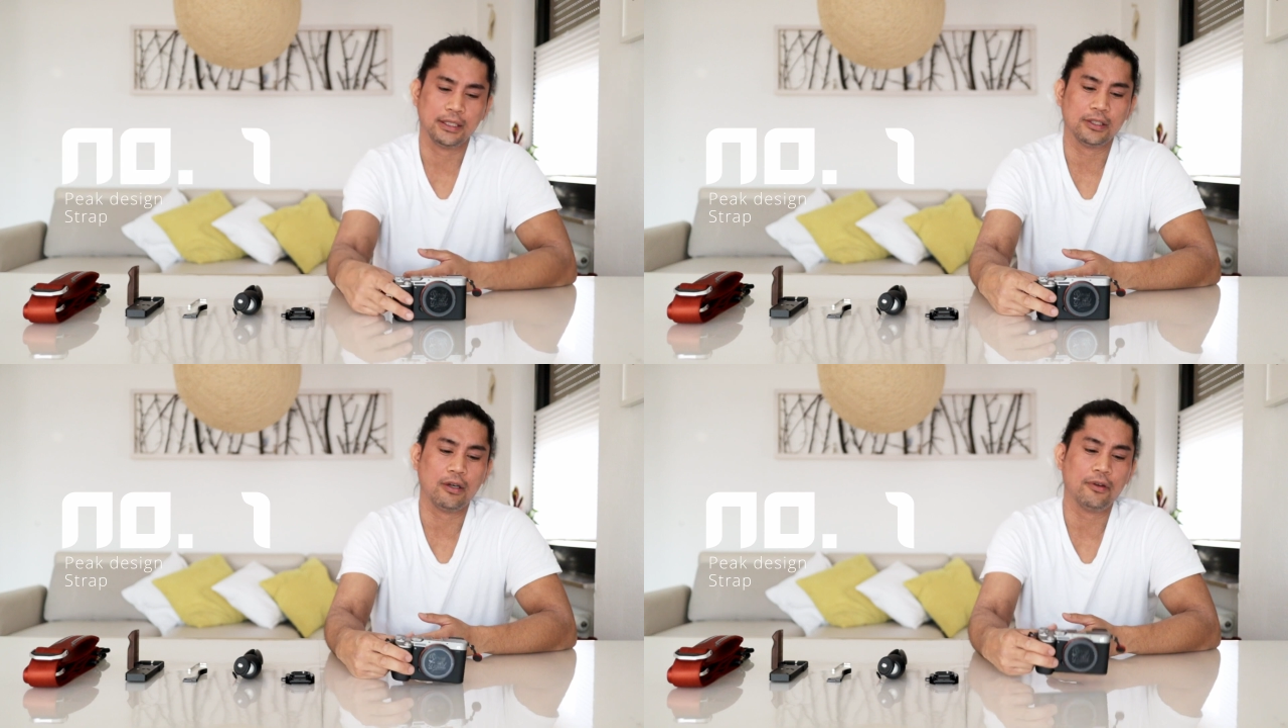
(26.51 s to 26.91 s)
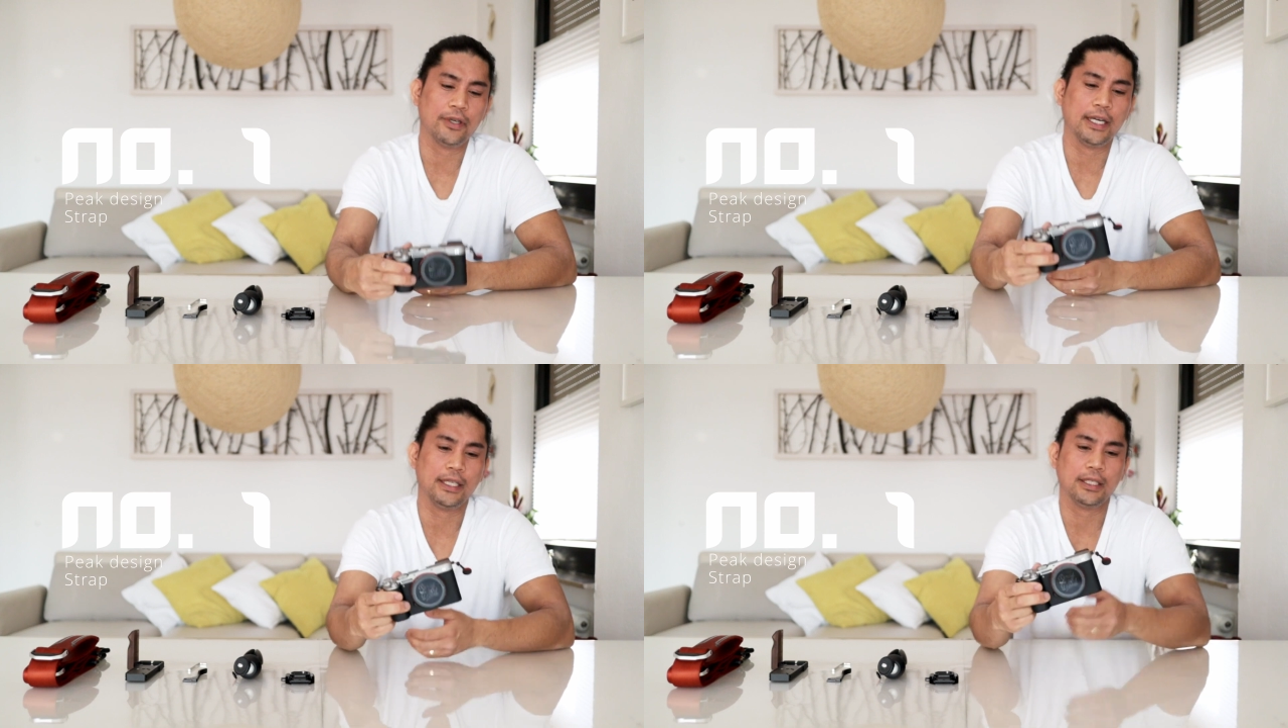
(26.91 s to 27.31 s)
is
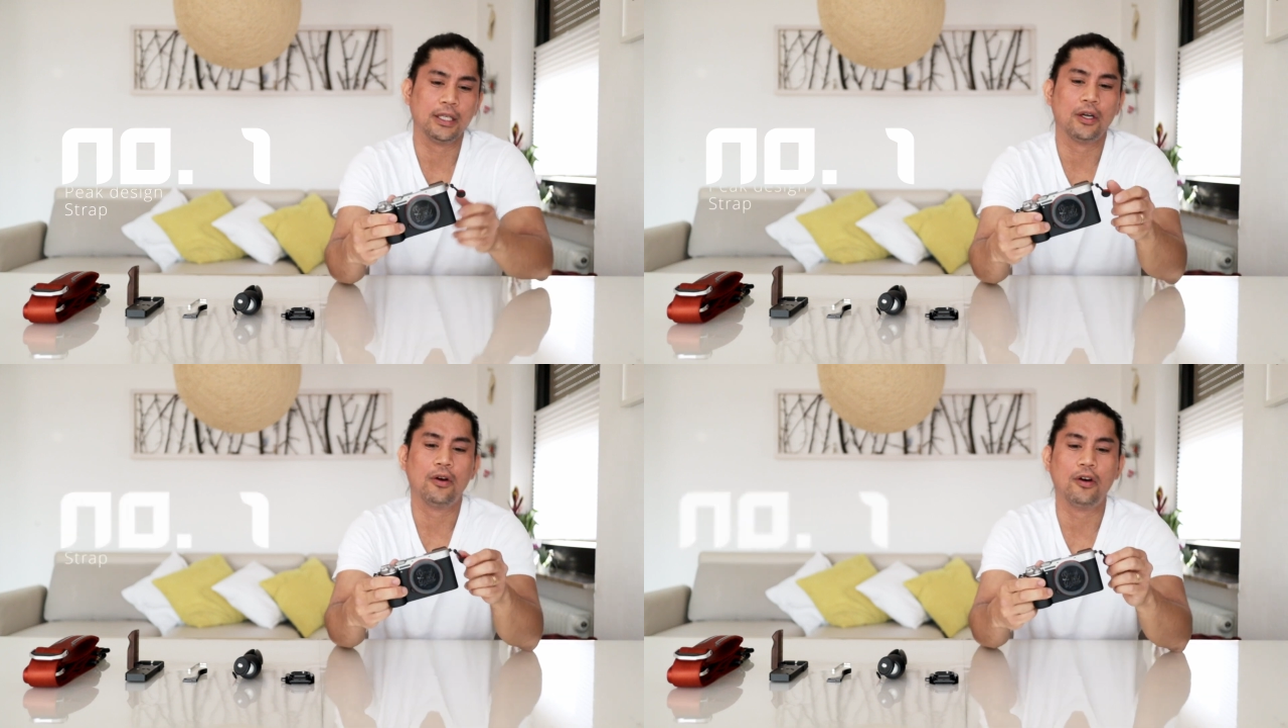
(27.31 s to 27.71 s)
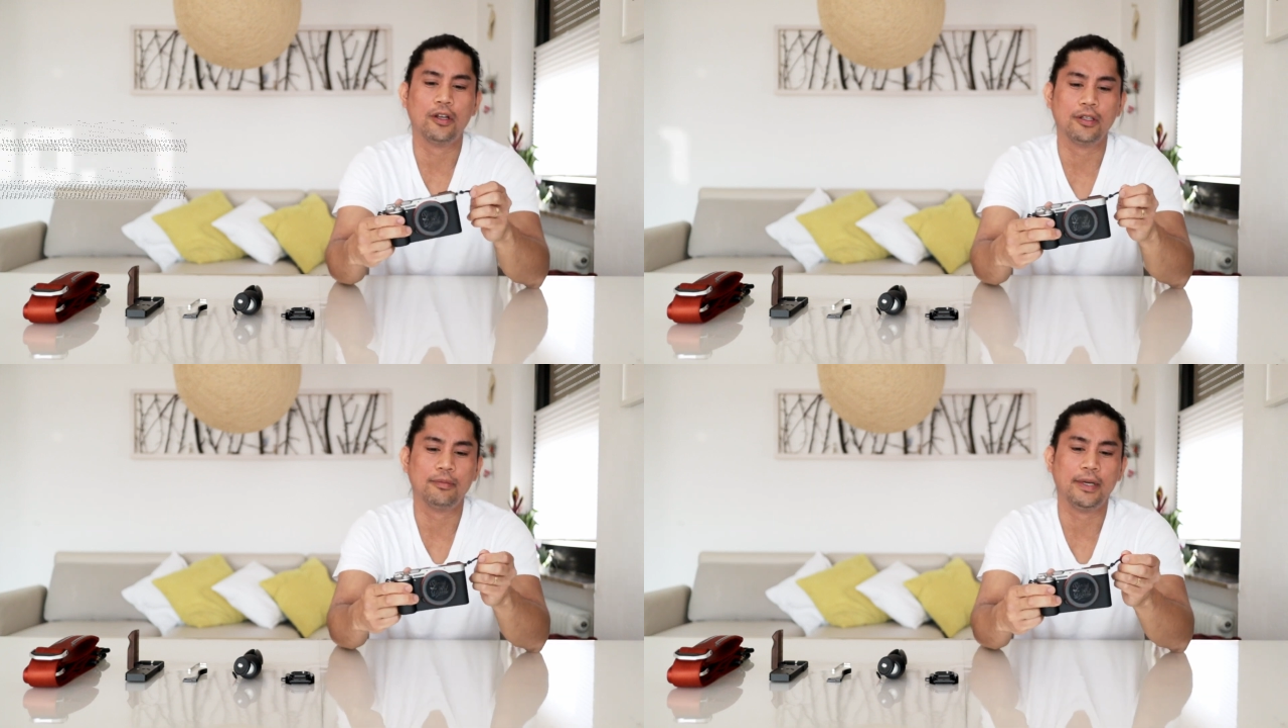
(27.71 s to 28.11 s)
already
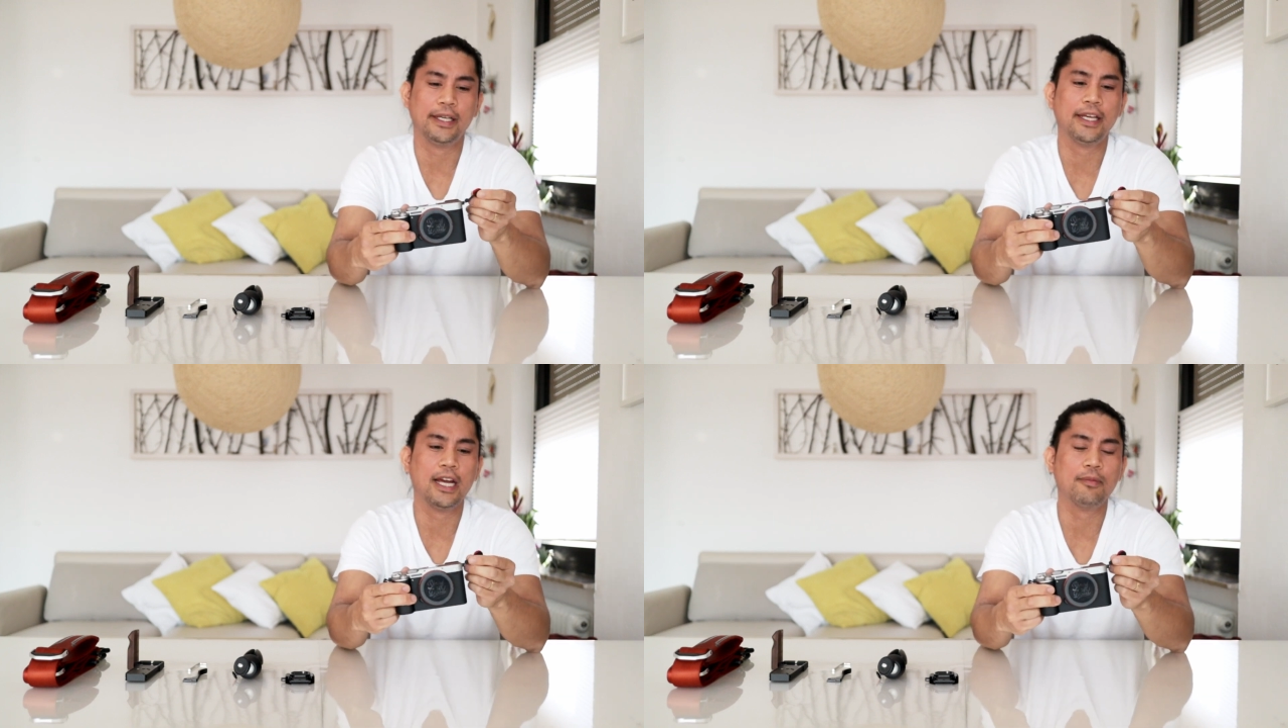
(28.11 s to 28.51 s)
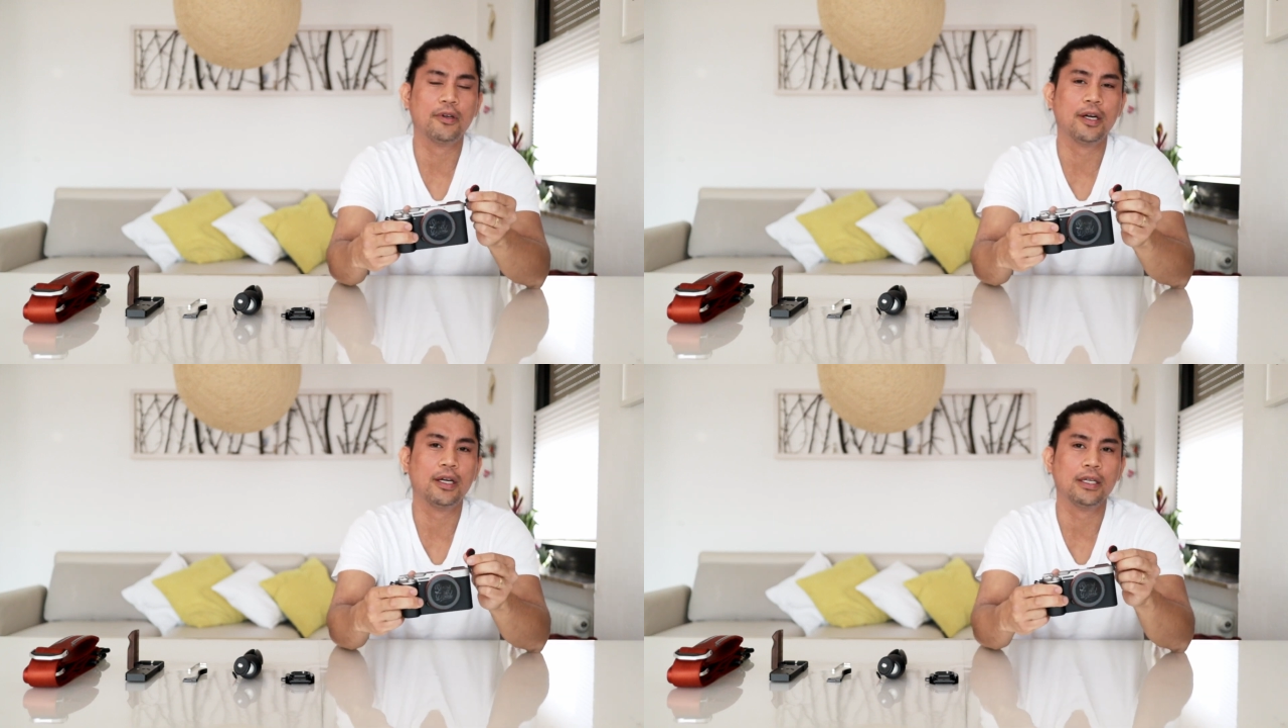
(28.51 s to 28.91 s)
on my
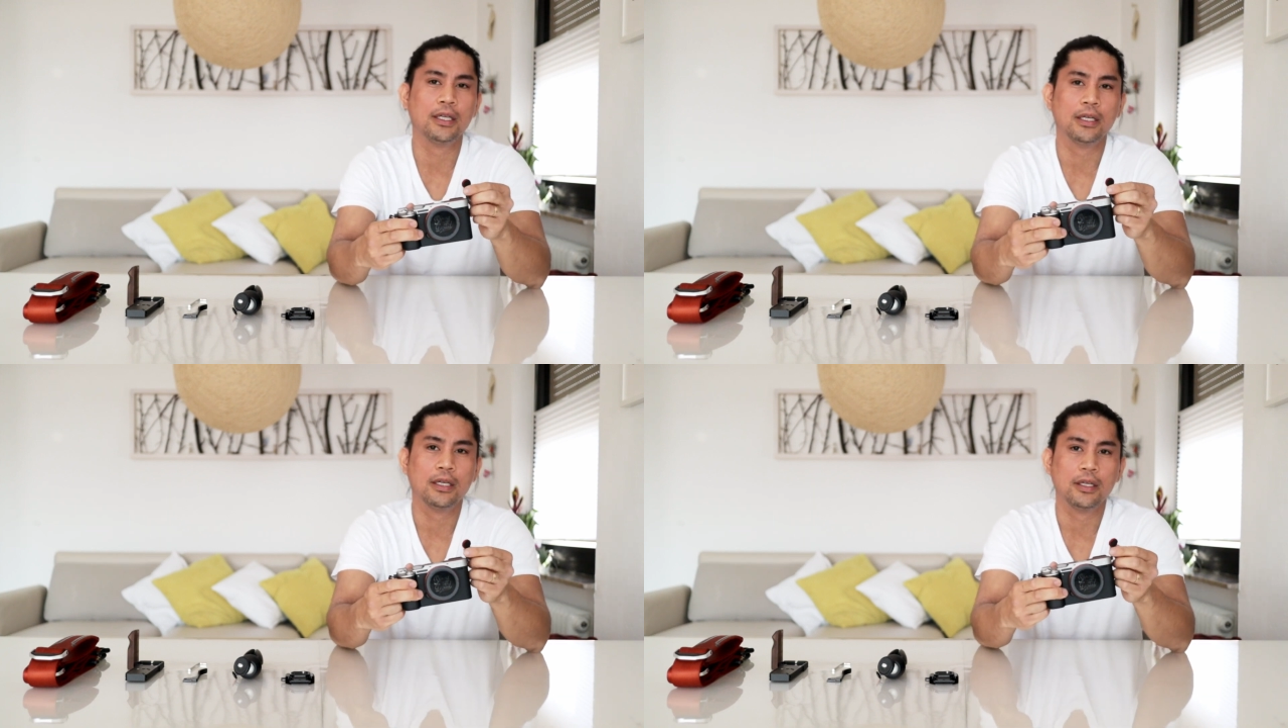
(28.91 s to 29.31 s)
camera.